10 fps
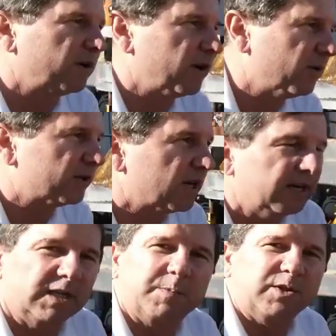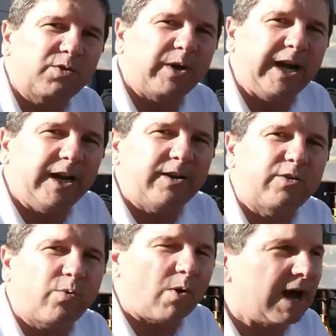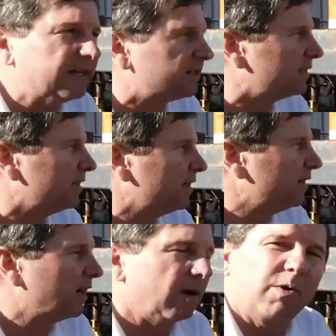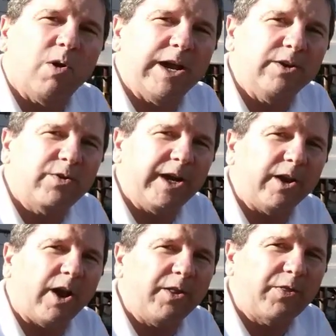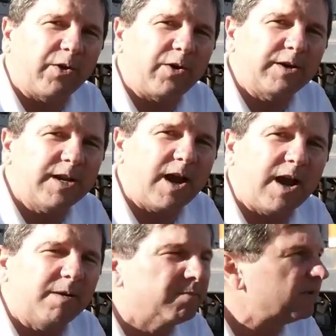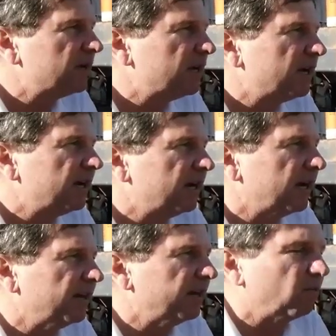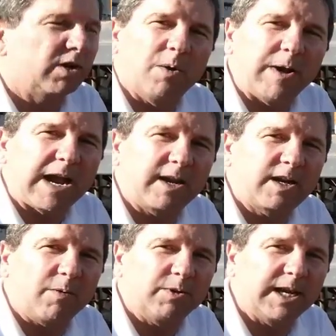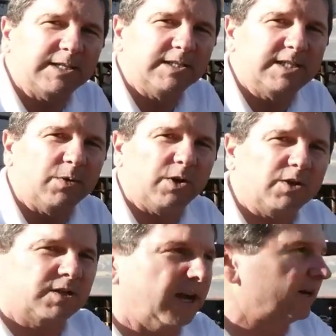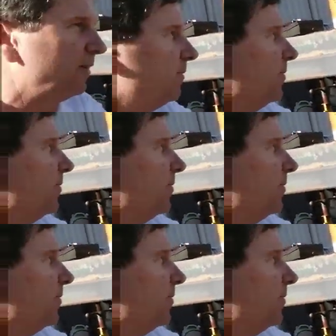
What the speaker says: going to do is, it's been treated twice. I'm going to go ahead and treat it a third time, and then we'll come back in a couple days and see what it looks like.